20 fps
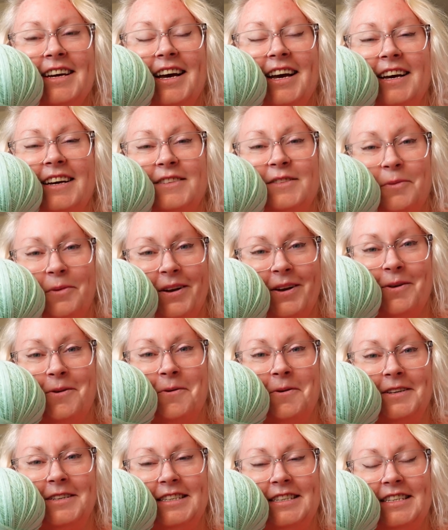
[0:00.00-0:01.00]
a sweater
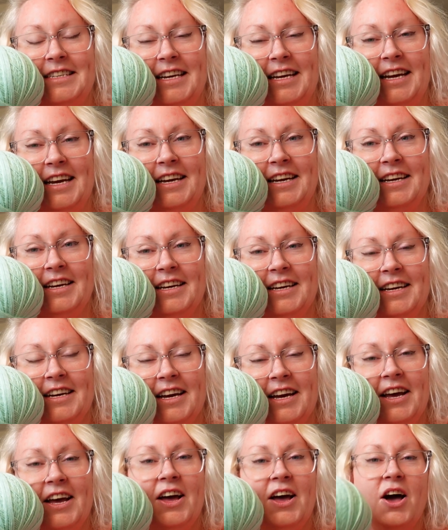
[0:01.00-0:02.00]
quantity
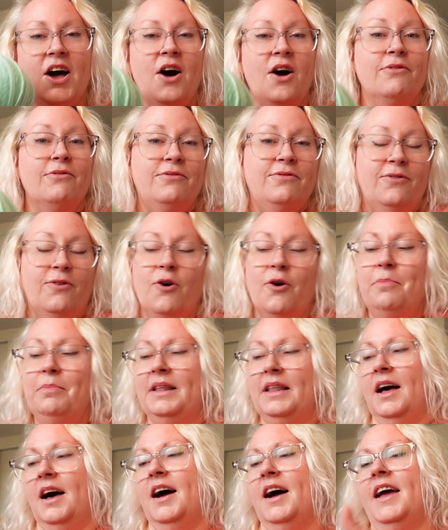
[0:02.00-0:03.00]
of
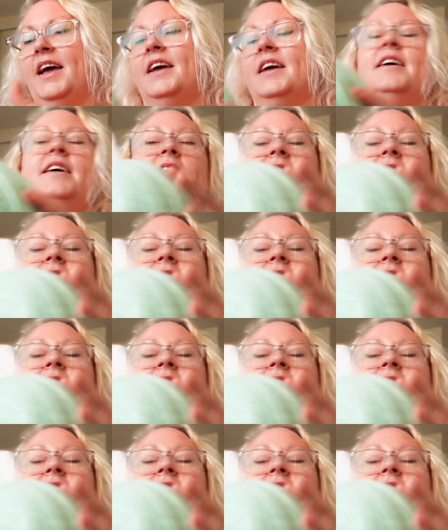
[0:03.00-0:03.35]
4-ply